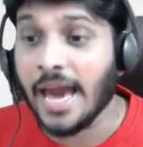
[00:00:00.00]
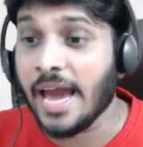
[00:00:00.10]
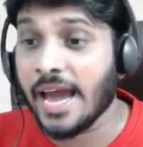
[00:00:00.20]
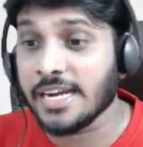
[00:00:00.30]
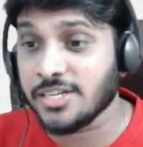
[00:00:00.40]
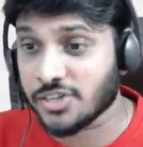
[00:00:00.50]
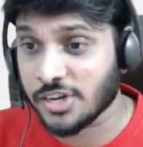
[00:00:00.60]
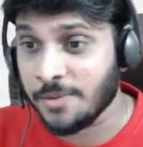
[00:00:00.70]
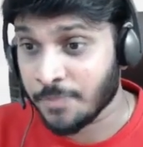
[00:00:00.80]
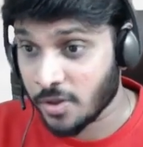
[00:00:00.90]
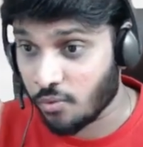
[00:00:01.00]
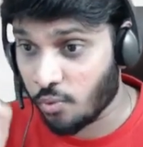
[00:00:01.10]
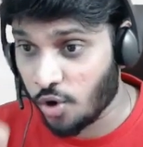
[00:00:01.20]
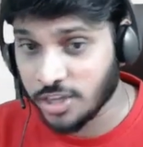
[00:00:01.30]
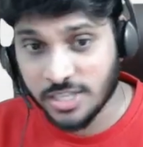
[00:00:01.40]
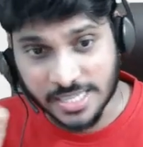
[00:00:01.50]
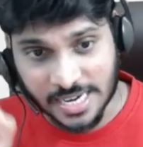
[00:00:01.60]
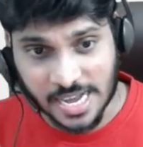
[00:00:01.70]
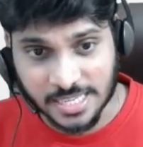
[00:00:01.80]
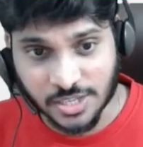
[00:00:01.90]
And watch the
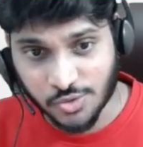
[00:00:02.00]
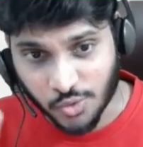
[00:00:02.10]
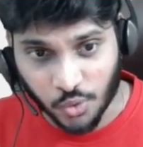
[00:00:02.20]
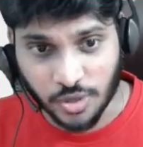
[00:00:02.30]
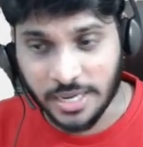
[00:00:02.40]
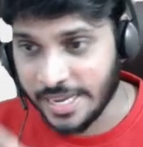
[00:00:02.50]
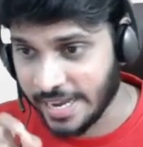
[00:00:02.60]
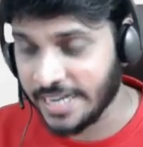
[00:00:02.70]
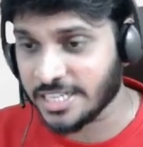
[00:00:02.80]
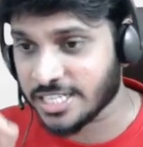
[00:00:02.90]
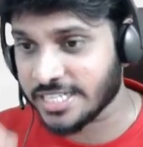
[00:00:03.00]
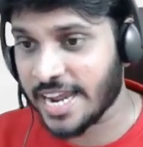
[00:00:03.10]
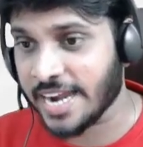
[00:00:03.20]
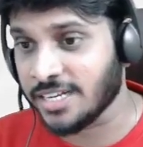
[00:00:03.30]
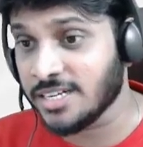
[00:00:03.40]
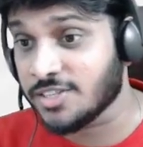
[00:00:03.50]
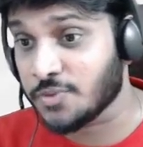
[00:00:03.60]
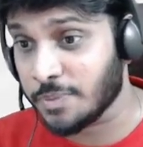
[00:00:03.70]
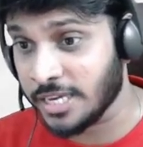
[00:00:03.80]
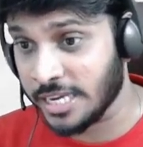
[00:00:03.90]
classes only at standard
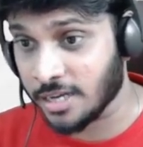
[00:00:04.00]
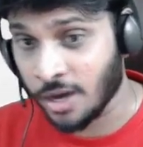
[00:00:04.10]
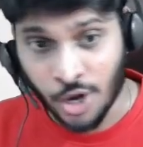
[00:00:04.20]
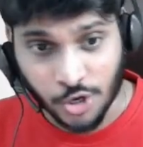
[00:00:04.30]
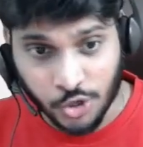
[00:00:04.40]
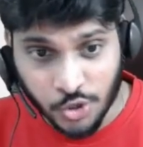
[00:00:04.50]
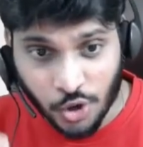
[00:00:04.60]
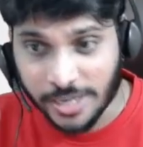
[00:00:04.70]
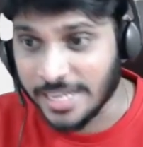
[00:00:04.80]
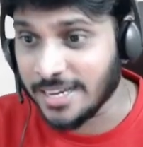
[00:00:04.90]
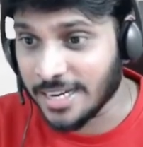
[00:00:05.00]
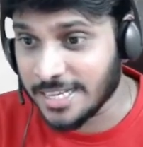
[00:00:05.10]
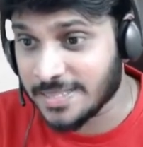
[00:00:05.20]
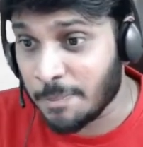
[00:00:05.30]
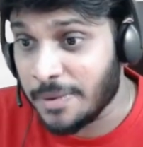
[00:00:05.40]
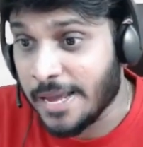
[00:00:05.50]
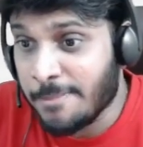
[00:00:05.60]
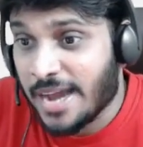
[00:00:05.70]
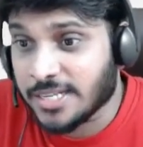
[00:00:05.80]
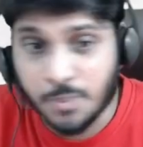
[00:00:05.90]
speed. Do not increase the
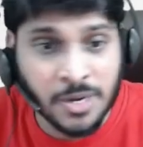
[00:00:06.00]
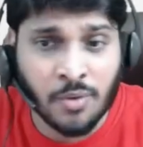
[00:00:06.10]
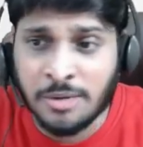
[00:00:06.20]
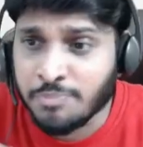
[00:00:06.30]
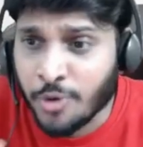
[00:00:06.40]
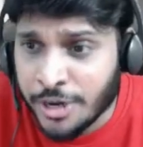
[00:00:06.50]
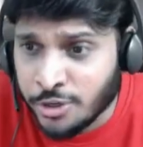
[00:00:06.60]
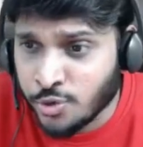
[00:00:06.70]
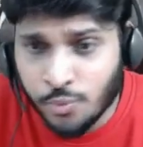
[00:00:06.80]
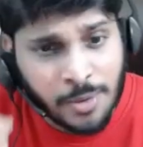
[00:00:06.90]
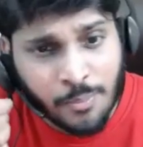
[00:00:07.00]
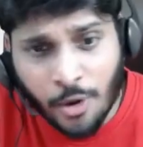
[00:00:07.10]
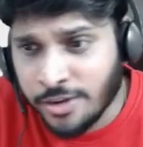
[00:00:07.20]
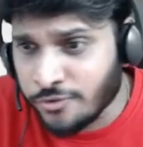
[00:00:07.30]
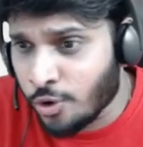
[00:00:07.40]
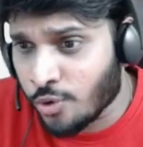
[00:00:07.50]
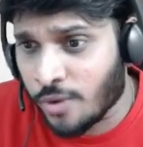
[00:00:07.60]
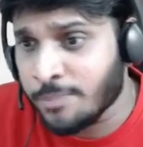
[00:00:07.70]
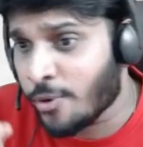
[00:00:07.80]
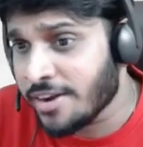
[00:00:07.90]
playback speed 1.2, 1.4,
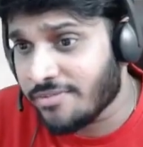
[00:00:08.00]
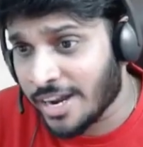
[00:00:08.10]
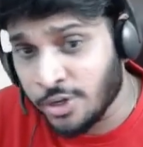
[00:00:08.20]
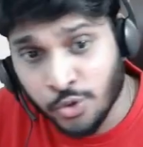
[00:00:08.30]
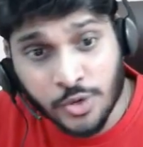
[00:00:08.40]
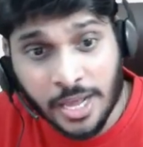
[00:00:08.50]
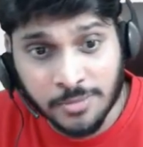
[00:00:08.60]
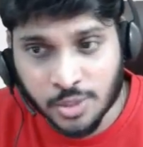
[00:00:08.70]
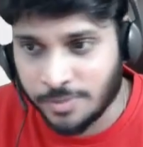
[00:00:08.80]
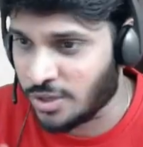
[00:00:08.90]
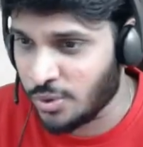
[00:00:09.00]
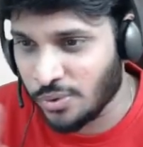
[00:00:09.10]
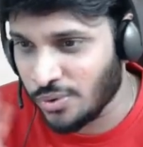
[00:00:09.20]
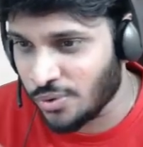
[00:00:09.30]
1.5, 2 times speed. No.